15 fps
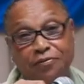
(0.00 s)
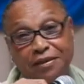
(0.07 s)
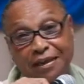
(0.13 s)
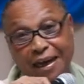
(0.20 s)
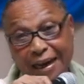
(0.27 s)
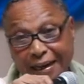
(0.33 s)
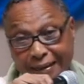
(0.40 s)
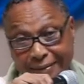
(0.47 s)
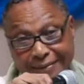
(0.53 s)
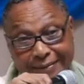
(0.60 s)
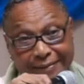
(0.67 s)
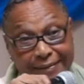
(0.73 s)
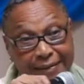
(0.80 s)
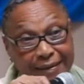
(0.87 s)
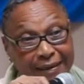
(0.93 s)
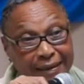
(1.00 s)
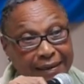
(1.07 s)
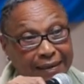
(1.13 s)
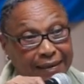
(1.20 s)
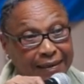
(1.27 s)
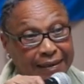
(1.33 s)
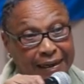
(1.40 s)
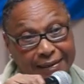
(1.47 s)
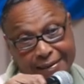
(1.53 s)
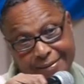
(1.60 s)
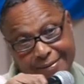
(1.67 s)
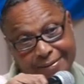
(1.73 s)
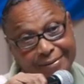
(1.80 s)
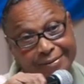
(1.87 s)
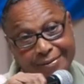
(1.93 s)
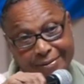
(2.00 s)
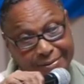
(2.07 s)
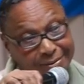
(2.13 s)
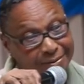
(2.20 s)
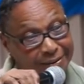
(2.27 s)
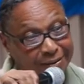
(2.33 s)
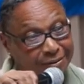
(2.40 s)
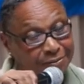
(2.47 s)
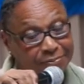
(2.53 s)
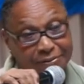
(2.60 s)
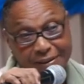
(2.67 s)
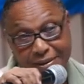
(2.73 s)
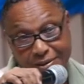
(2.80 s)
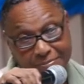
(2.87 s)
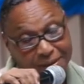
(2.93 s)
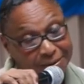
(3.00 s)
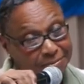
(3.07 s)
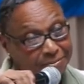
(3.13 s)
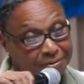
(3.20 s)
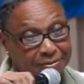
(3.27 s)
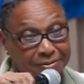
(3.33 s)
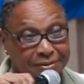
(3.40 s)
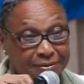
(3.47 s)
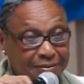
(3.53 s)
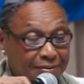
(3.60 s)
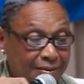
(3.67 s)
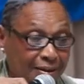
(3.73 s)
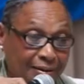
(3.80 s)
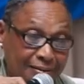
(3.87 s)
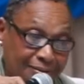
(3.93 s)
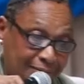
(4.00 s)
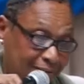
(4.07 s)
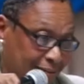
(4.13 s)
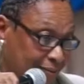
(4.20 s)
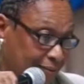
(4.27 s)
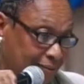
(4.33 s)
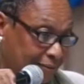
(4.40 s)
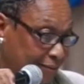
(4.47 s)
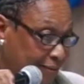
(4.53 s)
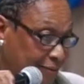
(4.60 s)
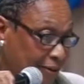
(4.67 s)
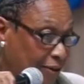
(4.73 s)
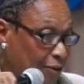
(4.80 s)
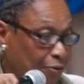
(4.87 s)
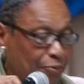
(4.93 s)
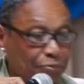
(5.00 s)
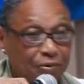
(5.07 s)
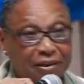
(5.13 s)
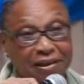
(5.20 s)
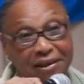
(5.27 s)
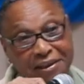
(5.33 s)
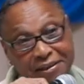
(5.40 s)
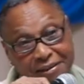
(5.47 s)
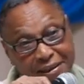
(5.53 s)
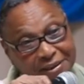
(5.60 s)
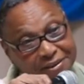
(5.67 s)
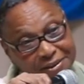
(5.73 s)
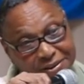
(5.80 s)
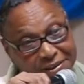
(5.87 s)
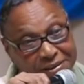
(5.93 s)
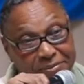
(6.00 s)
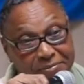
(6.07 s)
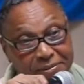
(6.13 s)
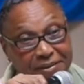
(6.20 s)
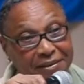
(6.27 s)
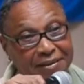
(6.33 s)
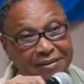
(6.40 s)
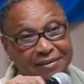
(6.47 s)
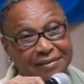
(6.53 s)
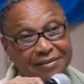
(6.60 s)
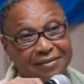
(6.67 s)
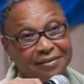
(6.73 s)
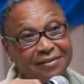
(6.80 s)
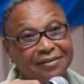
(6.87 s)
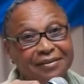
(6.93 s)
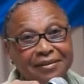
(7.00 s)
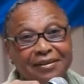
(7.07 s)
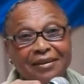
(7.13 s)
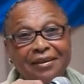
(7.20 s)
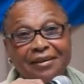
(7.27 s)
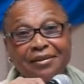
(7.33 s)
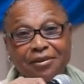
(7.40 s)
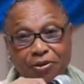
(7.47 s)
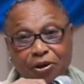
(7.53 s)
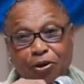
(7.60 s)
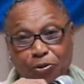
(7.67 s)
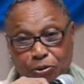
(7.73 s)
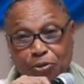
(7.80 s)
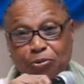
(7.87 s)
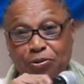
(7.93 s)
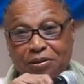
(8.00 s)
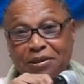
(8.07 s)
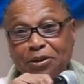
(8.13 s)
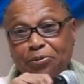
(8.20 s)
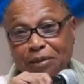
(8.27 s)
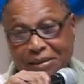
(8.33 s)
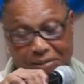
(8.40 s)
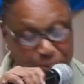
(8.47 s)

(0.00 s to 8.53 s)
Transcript: the island that it's the contrary. The Frenchman was not very intelligent, because you're going to see what's